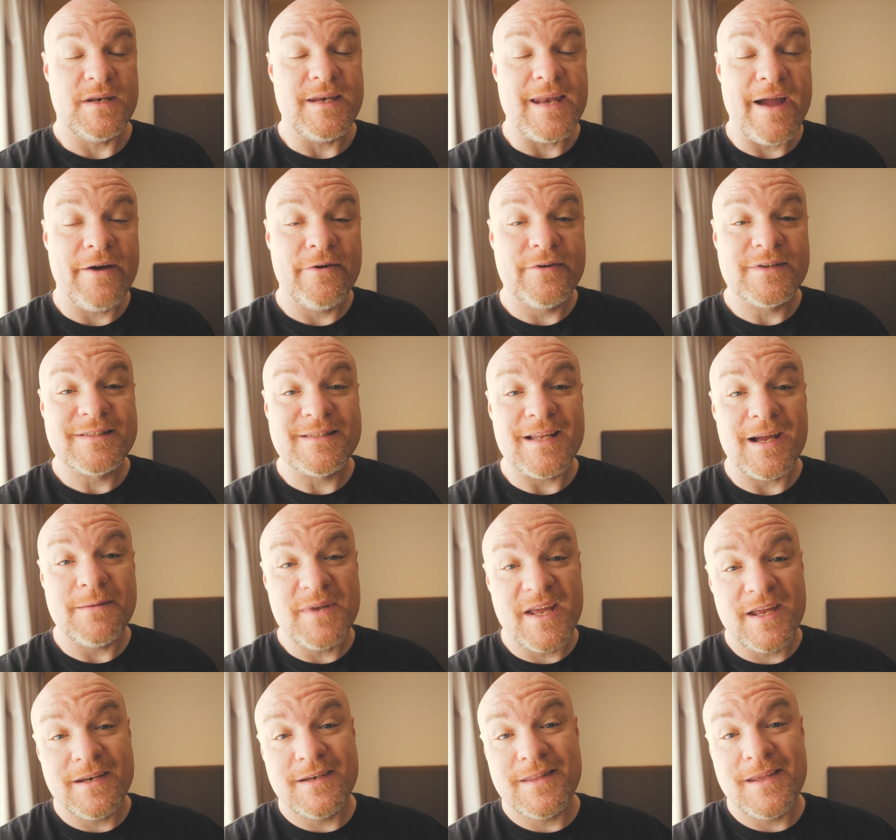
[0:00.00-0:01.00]
But now it's time
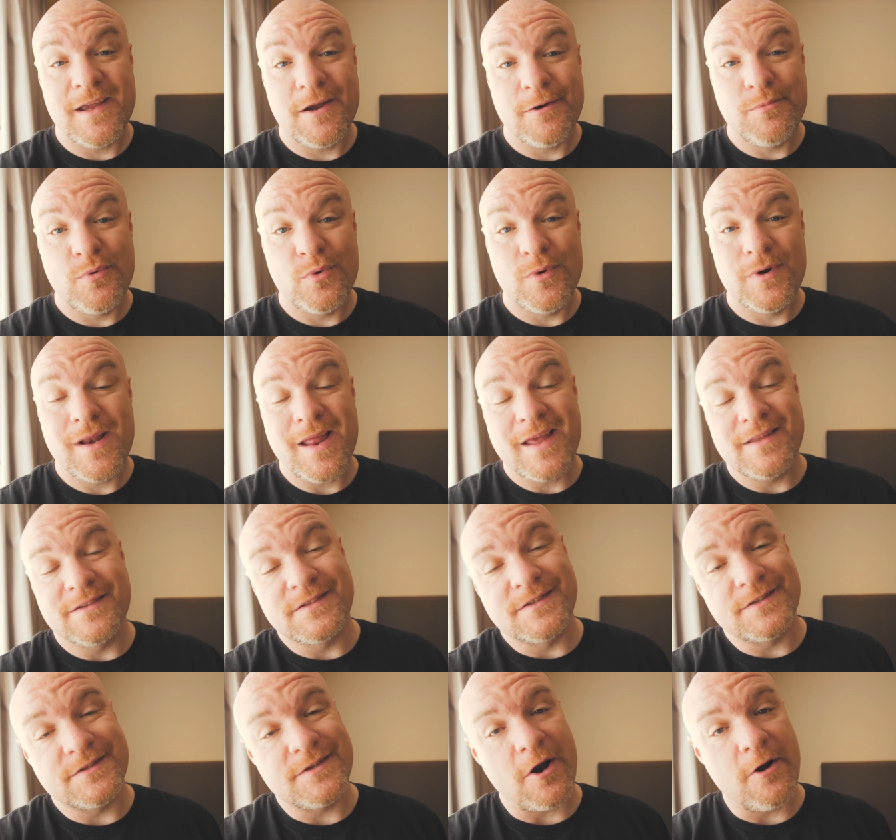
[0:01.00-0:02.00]
to head to the airport and
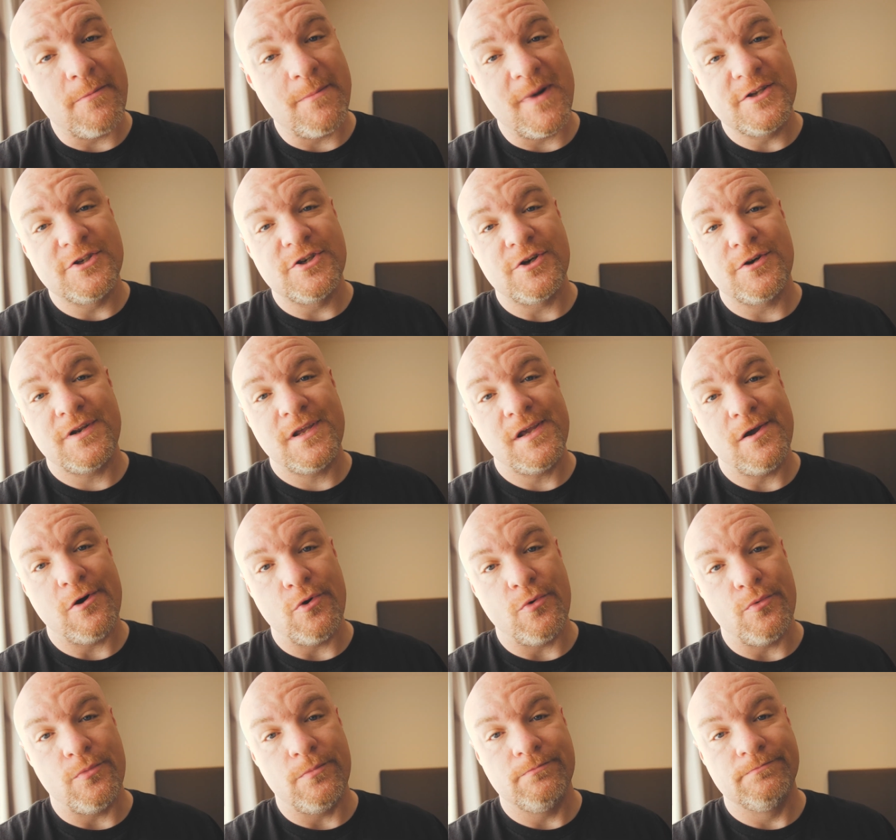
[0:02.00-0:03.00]
start my journey
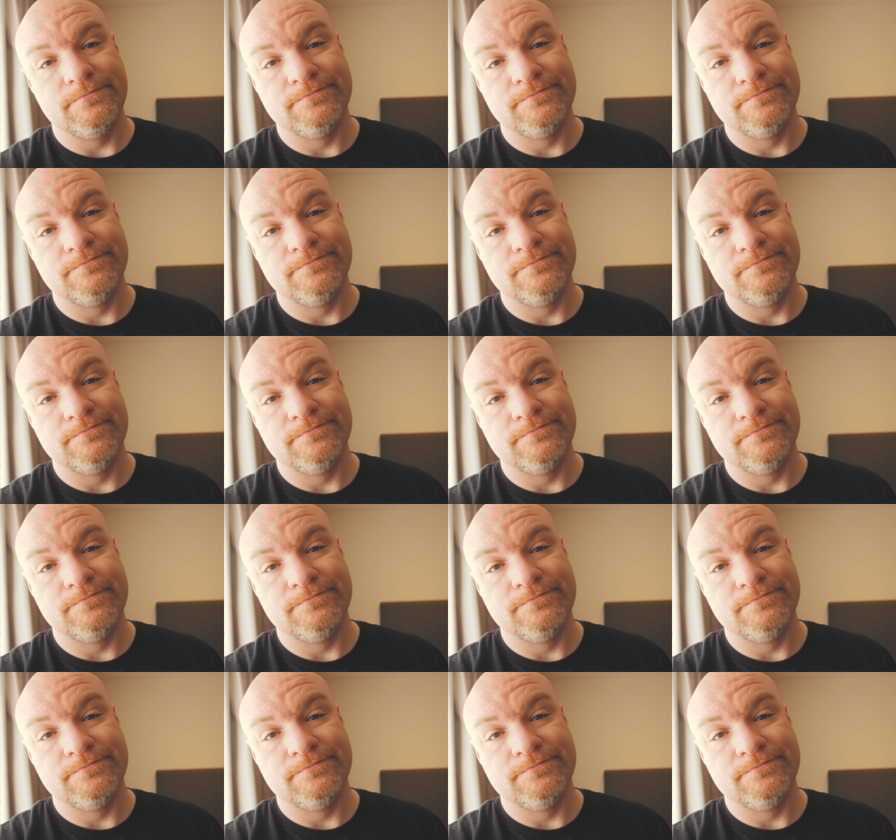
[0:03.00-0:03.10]
home.